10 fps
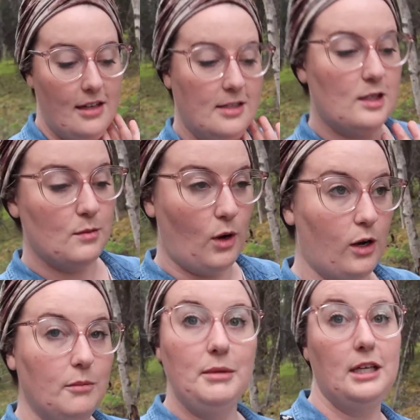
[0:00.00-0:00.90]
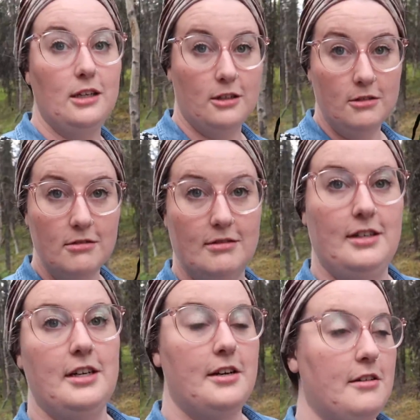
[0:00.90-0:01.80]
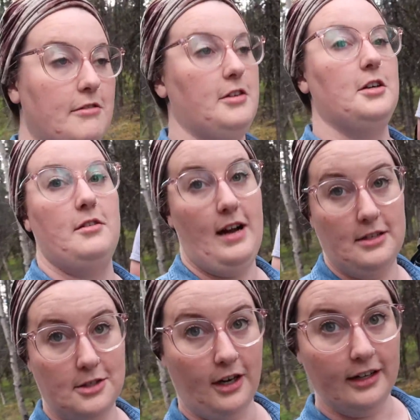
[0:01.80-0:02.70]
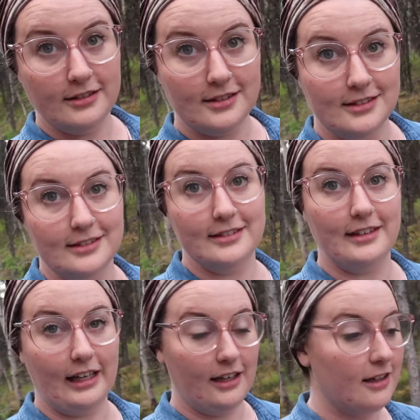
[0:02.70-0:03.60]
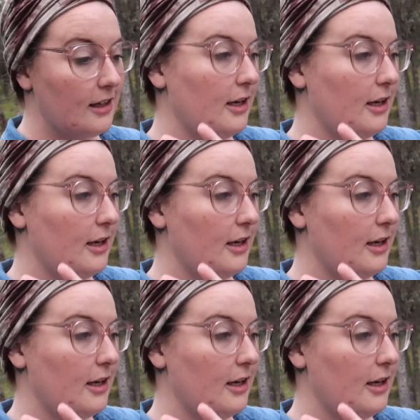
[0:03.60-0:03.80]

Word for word: a small menu for a restaurant, like